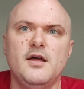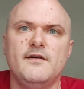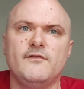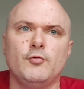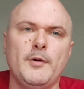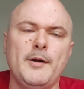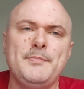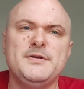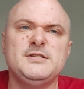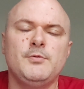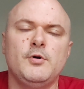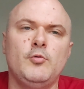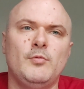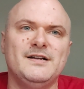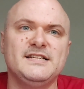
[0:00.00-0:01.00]
For weapons,
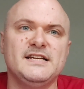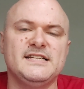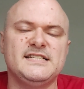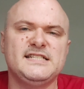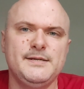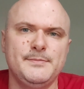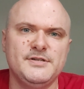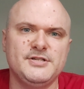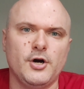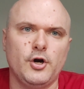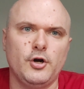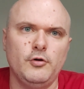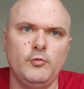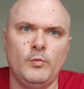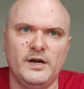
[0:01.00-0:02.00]
we'll want a
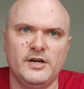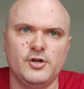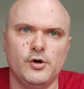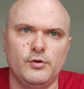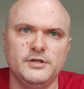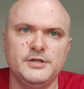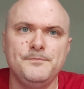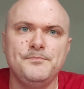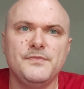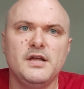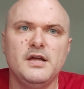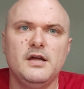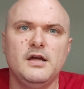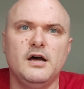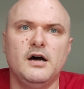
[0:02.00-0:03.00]
scimitar, 1 gold,
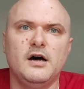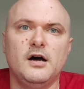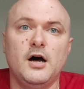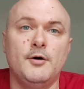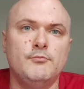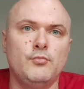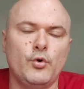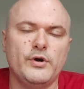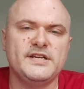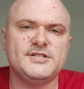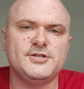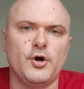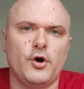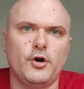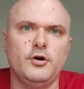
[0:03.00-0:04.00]
a morning
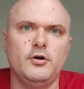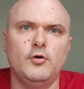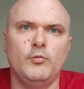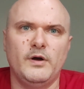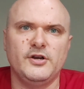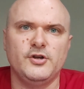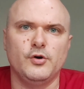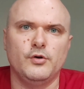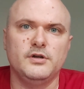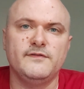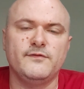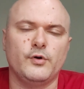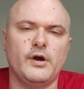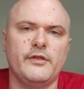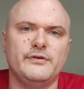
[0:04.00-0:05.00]
star, 1
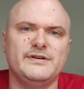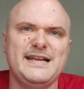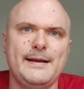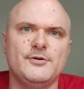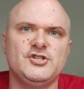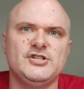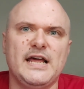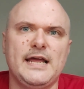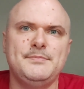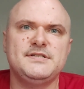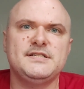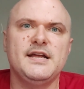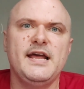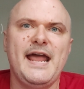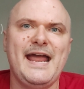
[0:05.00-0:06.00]
gold for other damage
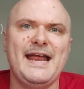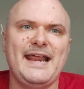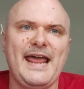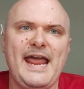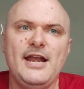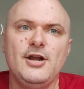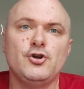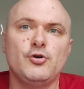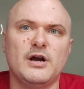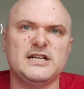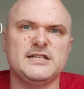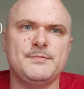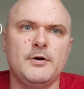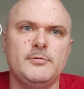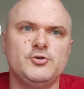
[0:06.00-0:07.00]
types, and a hand
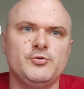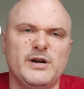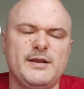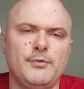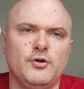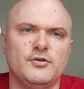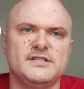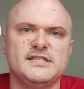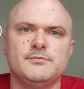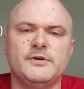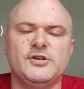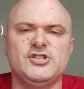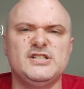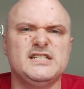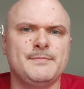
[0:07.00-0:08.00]
crossbow with 20 bolts,
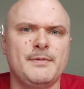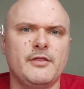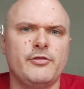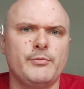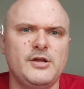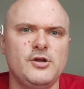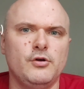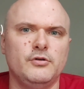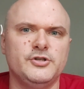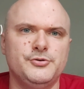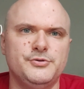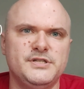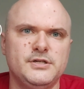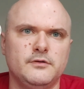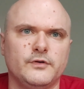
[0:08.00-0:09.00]
which is about 3 gold,
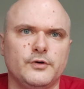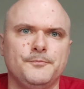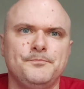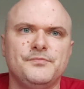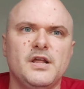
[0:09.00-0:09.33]
2 silver,